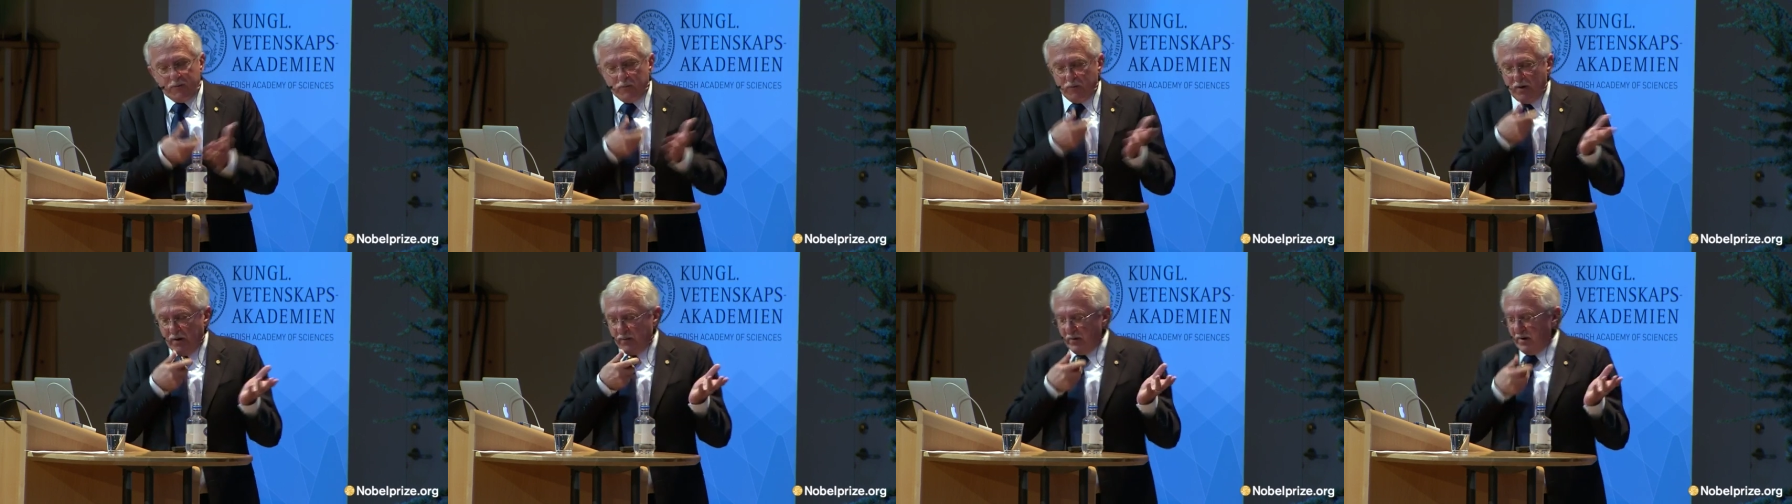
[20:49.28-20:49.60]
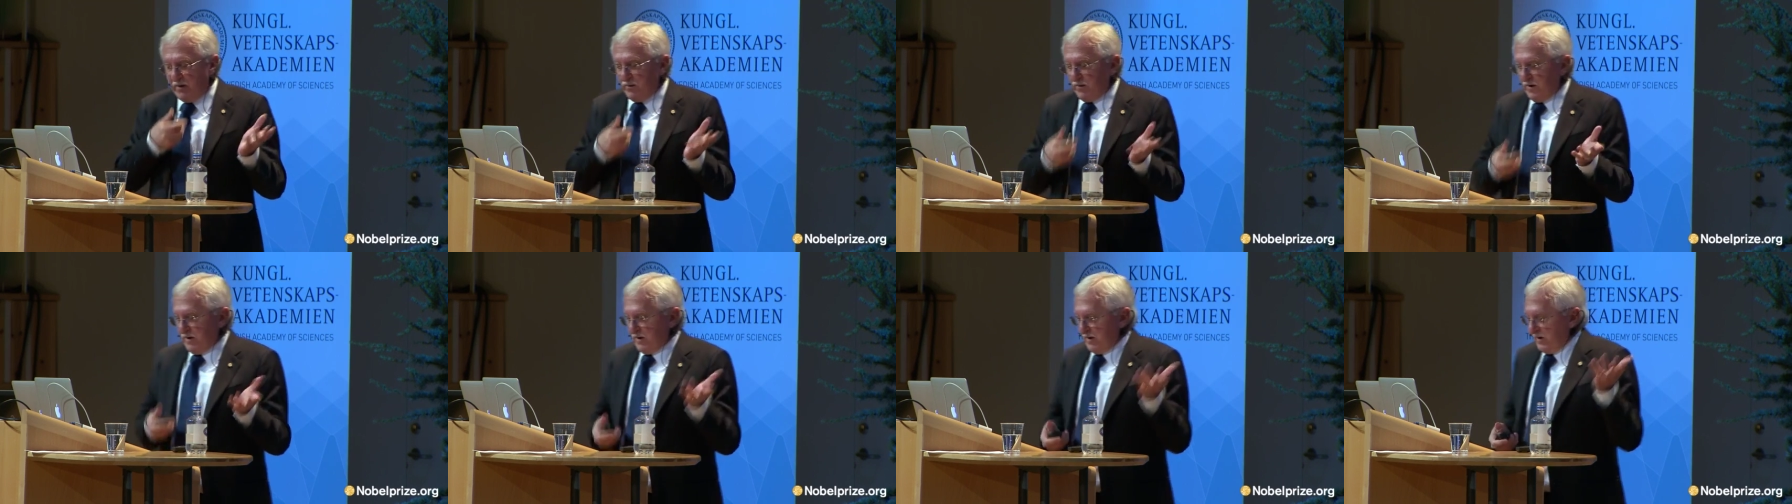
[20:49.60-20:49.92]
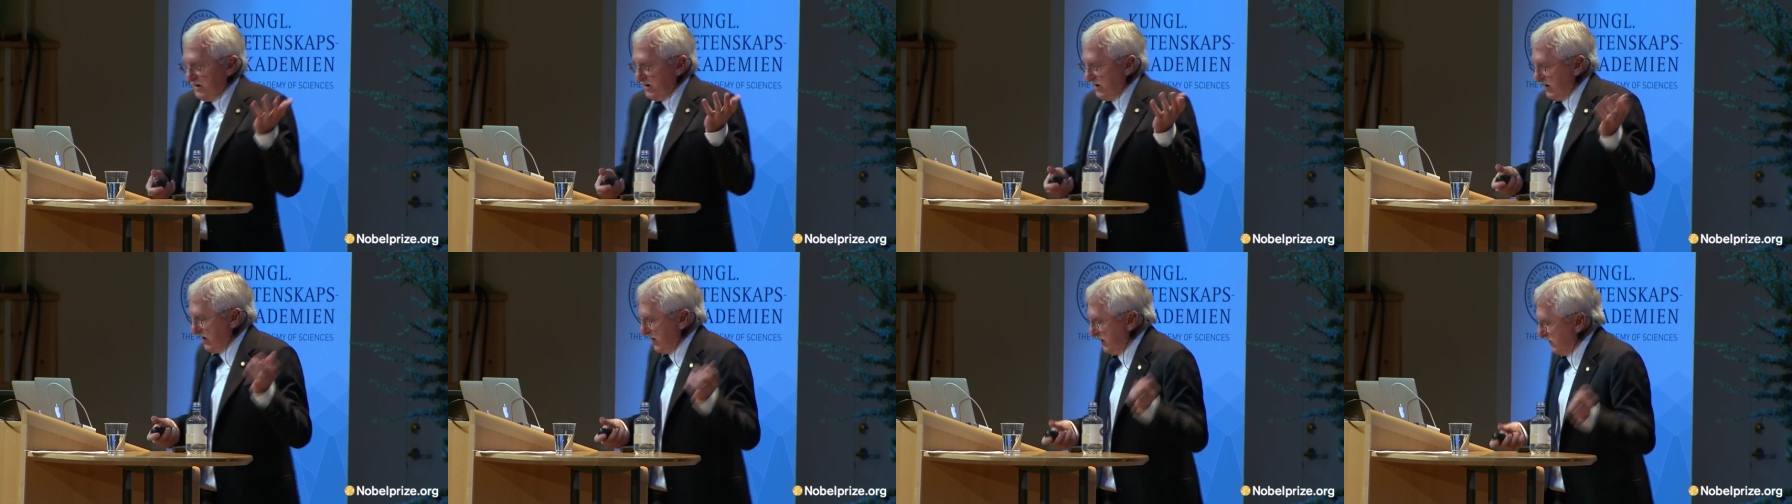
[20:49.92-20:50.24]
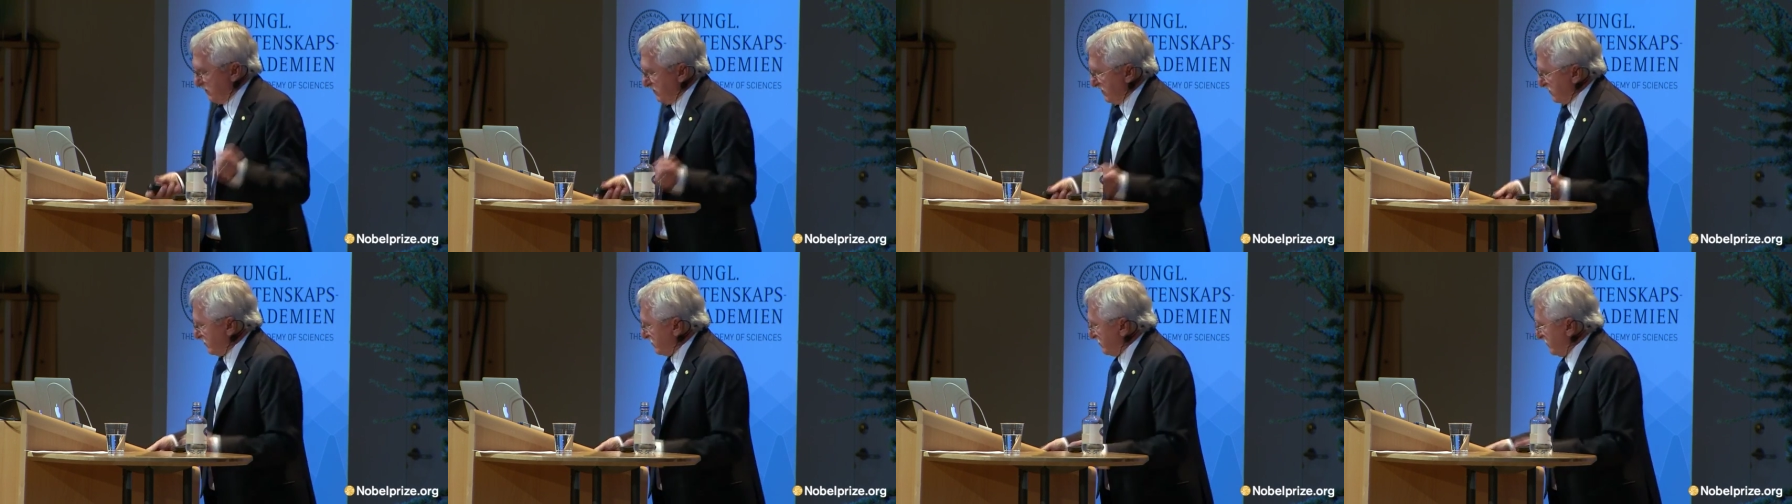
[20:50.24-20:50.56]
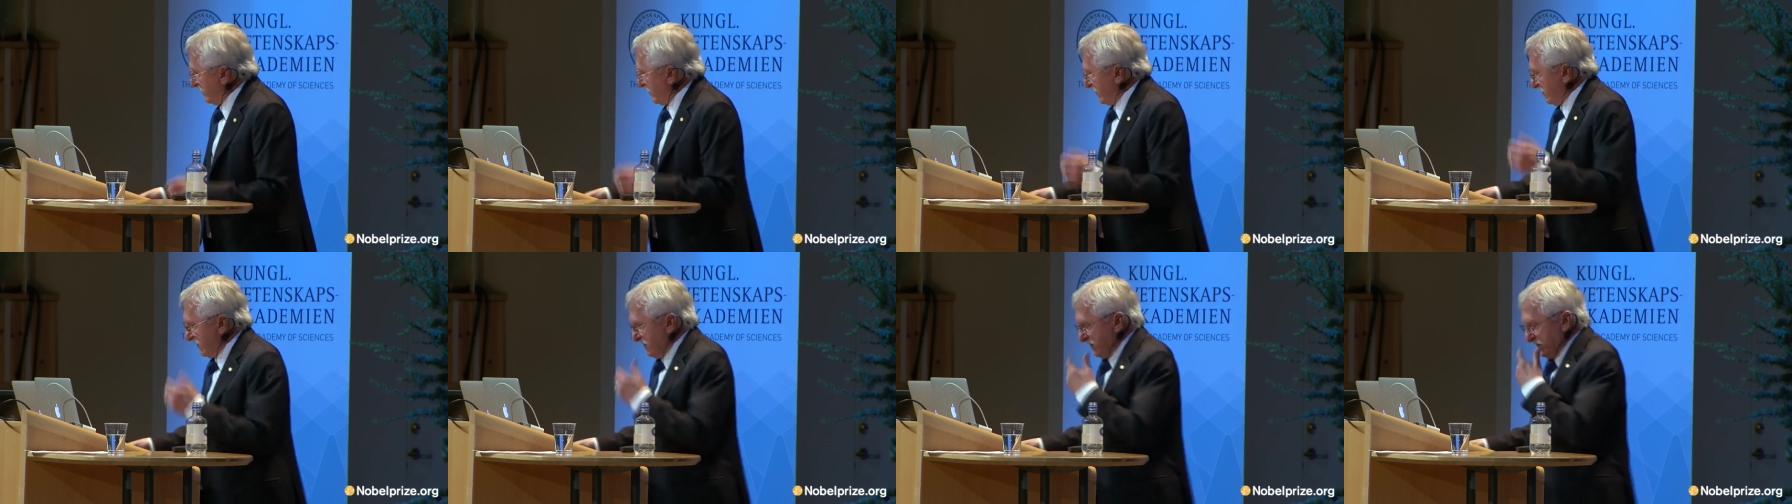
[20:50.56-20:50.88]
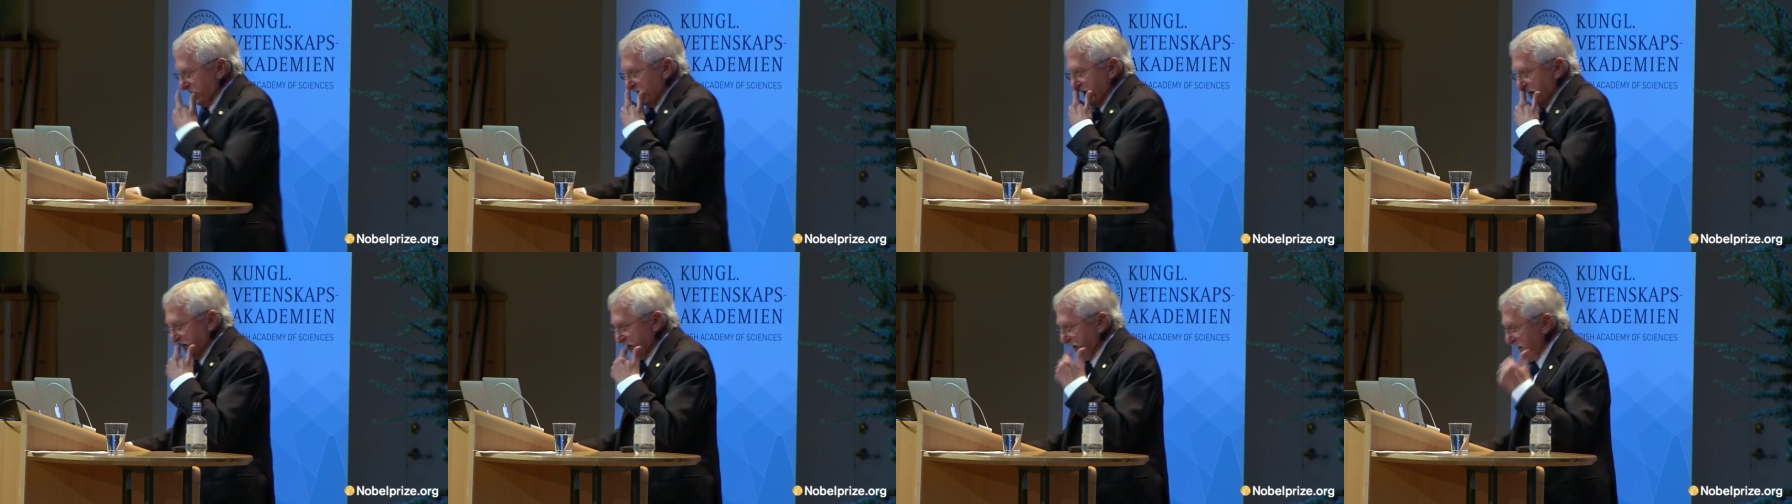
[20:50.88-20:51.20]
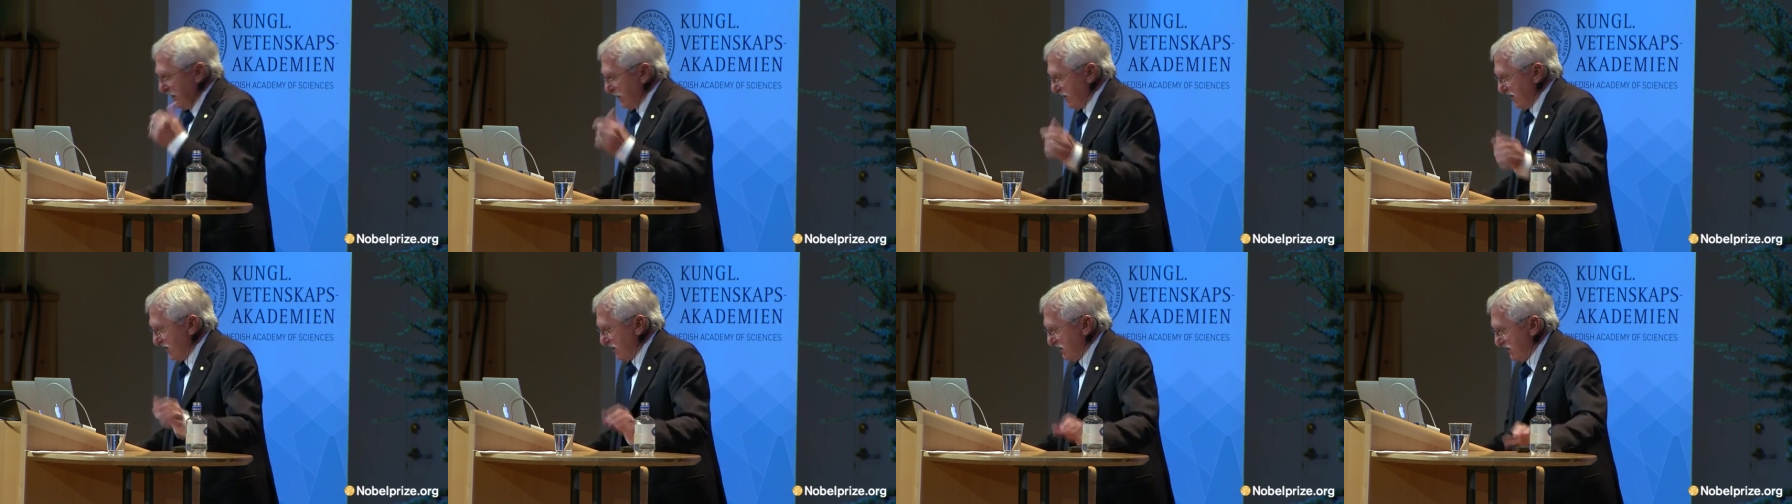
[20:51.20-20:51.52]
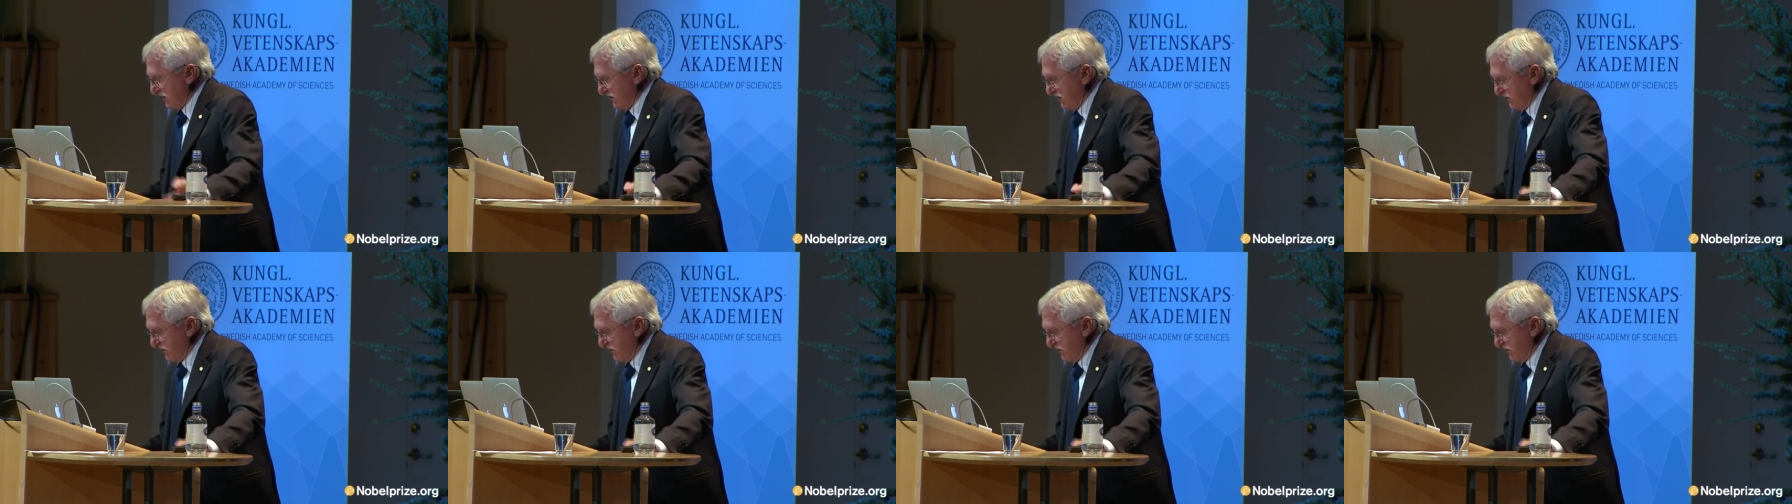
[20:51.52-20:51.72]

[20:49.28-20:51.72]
While we were pursuing these biochemical